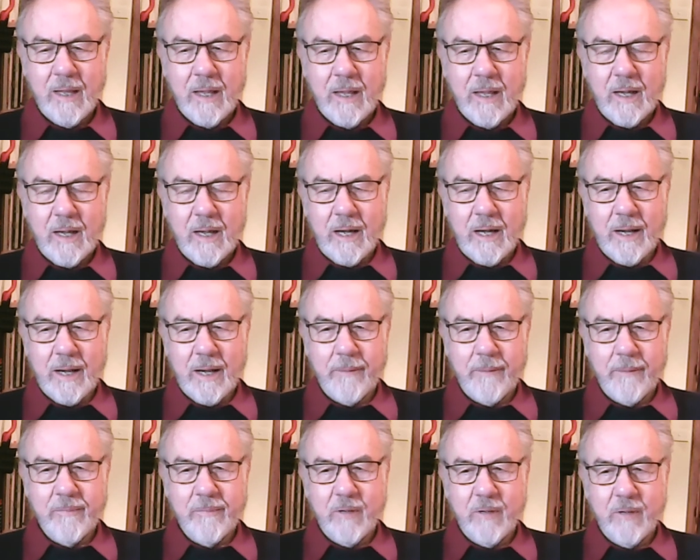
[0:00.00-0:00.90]

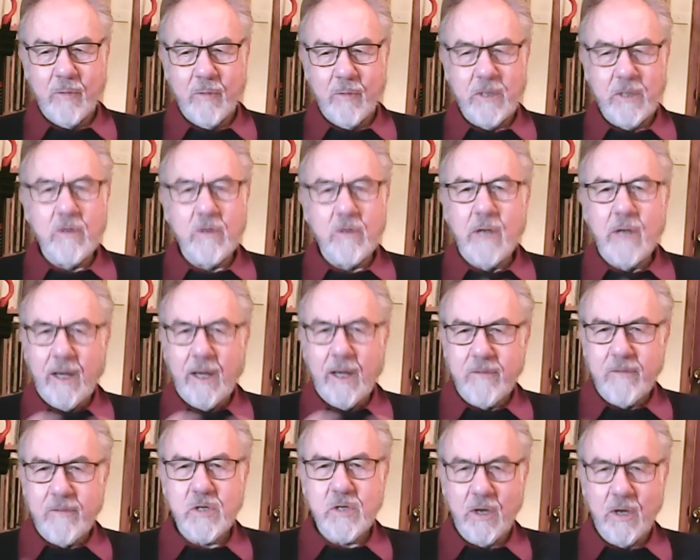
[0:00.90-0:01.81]
Um, we do
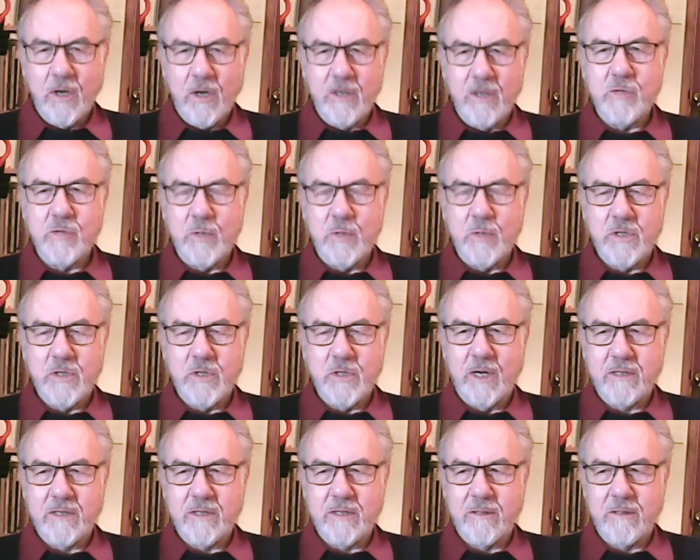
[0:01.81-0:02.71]
live shows, which
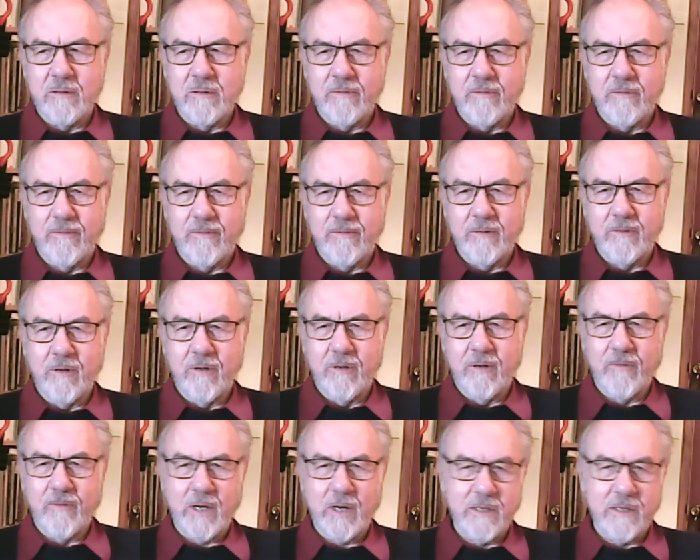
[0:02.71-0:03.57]
are sort of, you know,